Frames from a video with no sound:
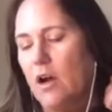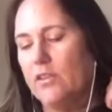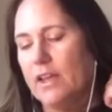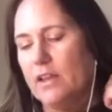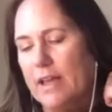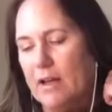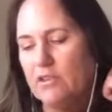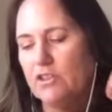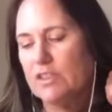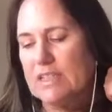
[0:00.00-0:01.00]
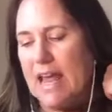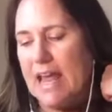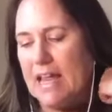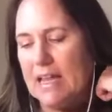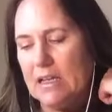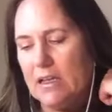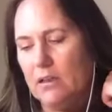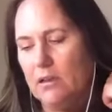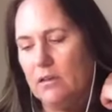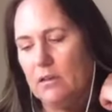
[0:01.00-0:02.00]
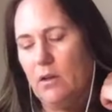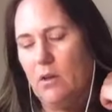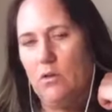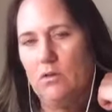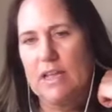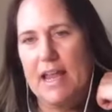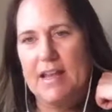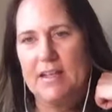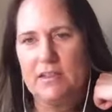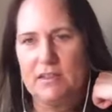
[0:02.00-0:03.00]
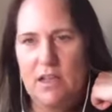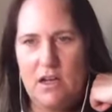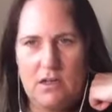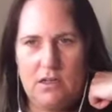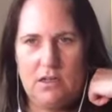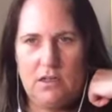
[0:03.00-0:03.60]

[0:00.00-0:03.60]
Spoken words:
Are they allowed to just hang old Hayes there?